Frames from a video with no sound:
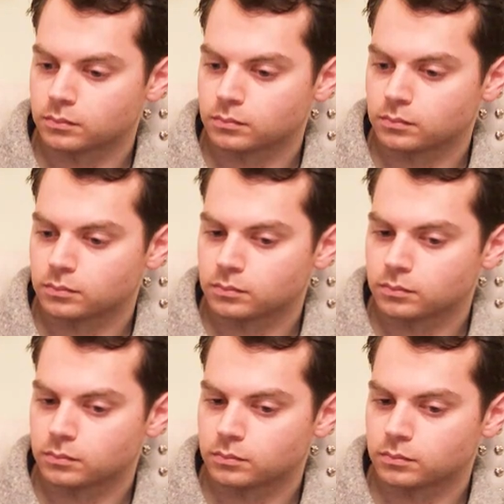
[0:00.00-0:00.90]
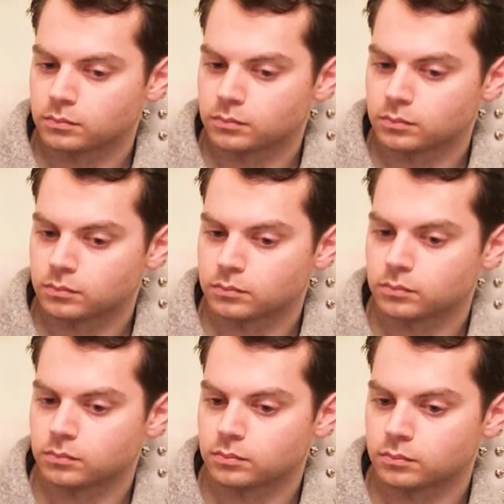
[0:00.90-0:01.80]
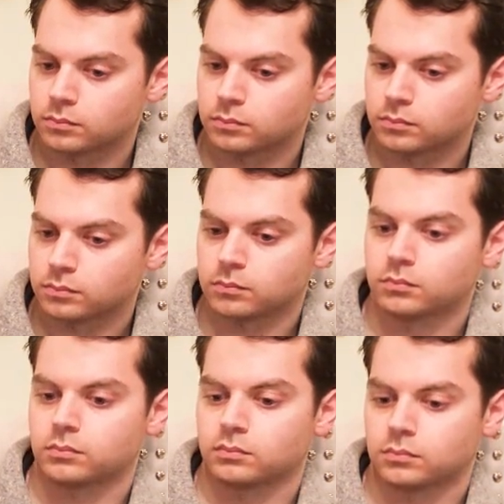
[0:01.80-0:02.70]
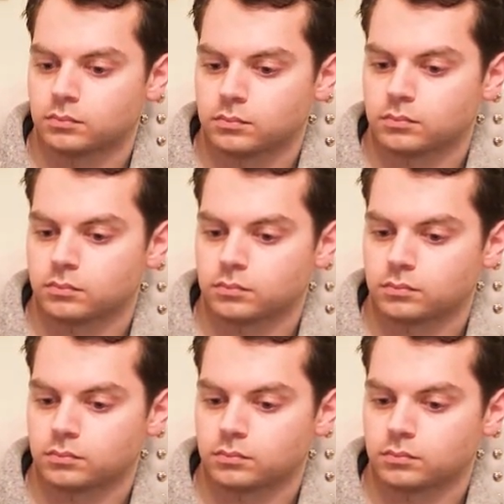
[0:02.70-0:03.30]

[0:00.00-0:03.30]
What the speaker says: [no speech]